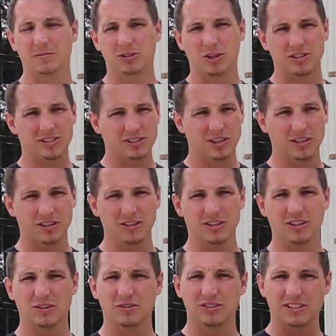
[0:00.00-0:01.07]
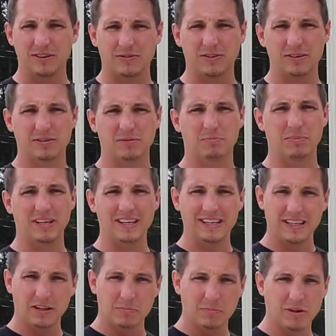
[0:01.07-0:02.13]
Church is going to look a little different being
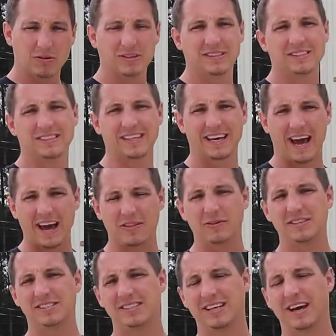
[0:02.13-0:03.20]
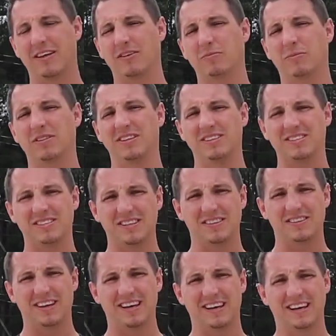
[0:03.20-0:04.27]
in the building, gathering together, but this is the
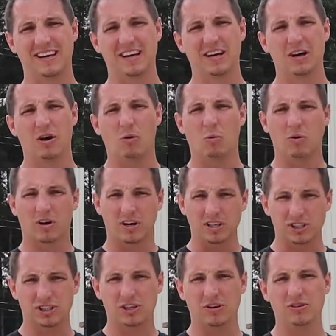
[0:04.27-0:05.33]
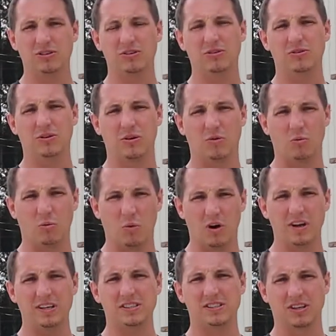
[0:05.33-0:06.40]
thing. We're going to show you
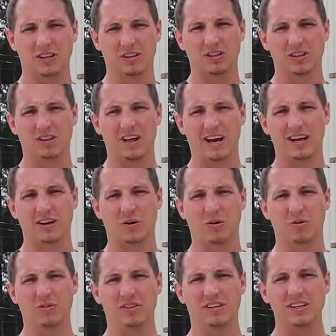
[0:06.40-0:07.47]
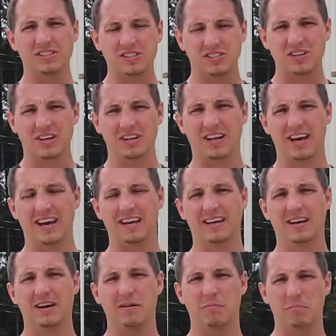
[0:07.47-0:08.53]
what it's going to look like on this Sunday,
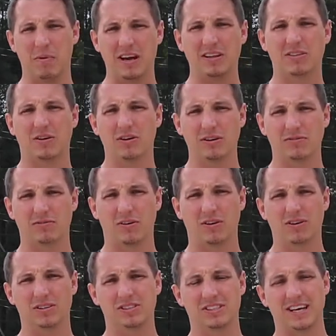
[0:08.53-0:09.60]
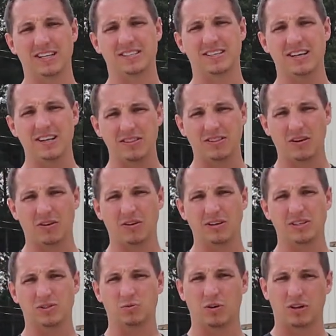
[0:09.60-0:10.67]
May 31st at 10:30
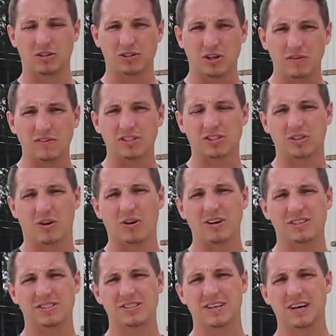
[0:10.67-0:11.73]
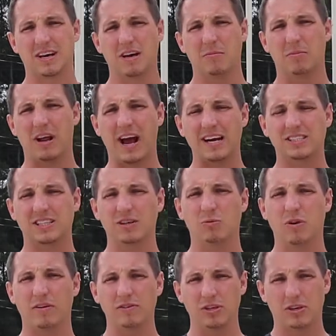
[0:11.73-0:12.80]
is when our service starts. But actually,
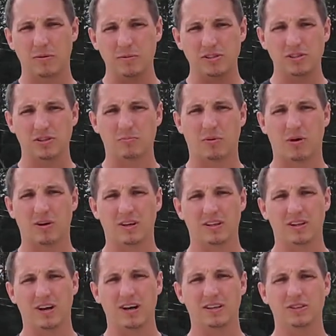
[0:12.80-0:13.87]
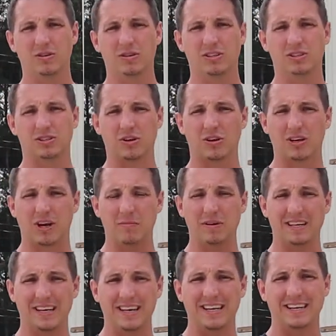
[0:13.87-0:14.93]
whenever you come into the parking lot, you can start
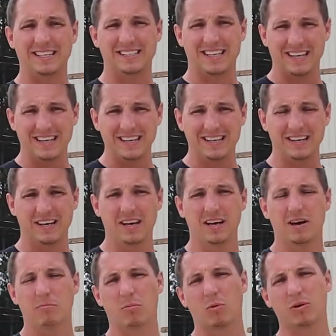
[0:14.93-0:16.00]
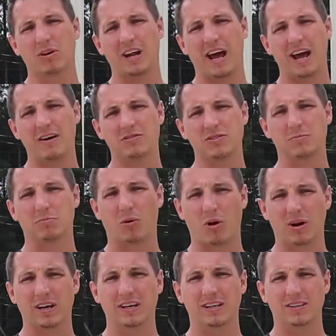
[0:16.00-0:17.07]
coming in at 10, but we're going to have some
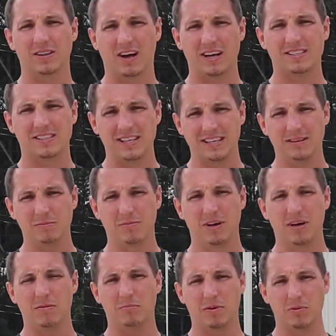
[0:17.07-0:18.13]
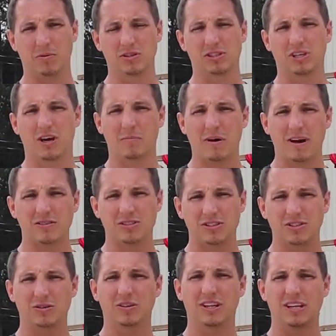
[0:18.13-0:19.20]
parking lot team members come out
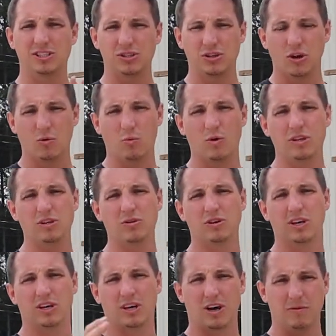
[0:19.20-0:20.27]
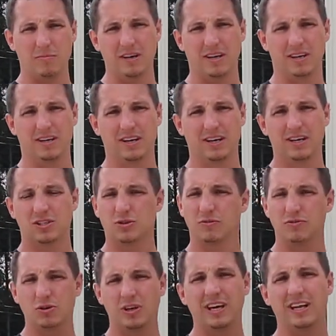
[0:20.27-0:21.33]
to you and let you know when you can come in. So
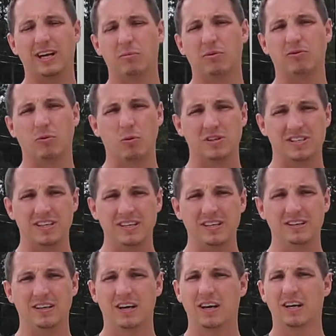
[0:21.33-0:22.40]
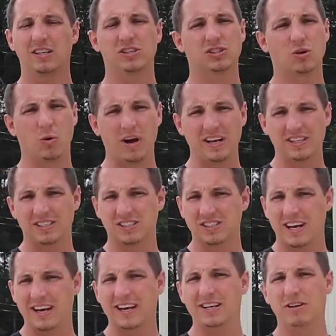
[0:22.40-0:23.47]
if you get here before 10, just go ahead and
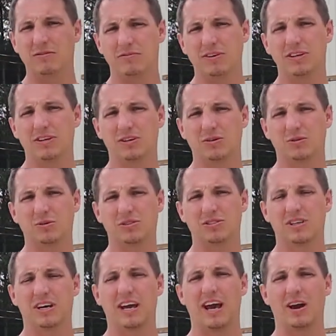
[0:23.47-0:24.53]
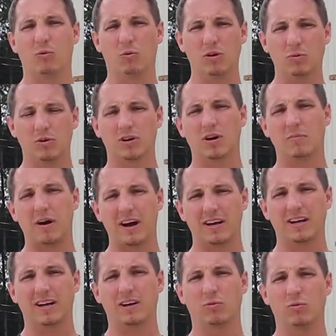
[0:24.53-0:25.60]
stay in your vehicles, and we will come out
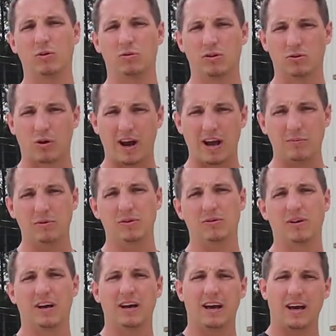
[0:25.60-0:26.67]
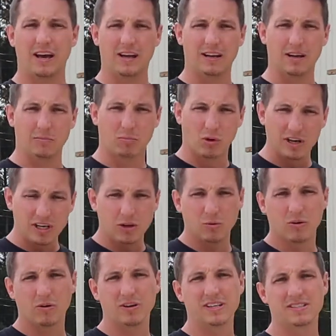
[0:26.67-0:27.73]
here and we will grab you and bring
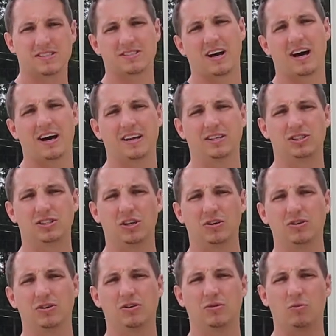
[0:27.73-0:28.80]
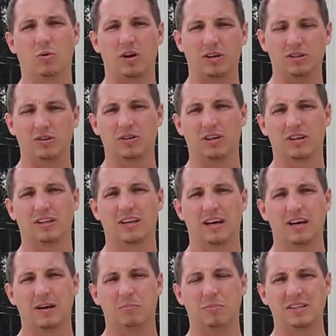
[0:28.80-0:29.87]
you on inside and show you where you can
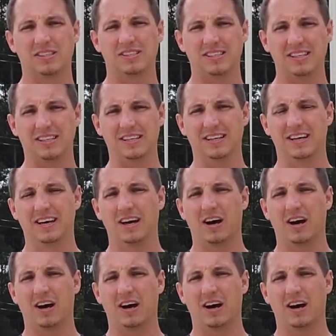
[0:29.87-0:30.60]
be seated.